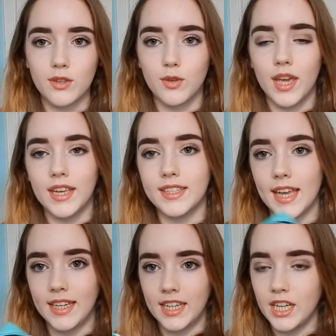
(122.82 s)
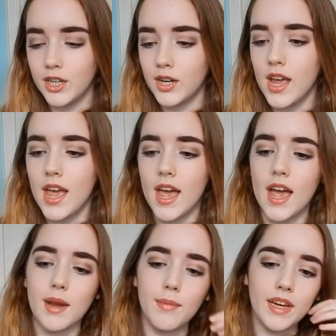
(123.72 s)
pencil case in here,
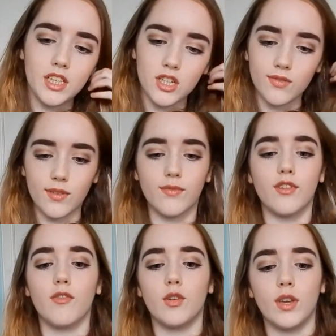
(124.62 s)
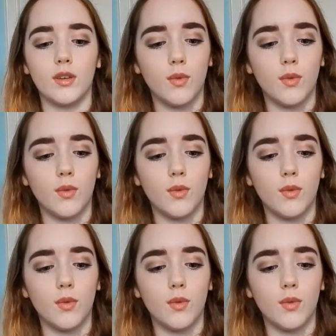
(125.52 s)
and mine is just from Forever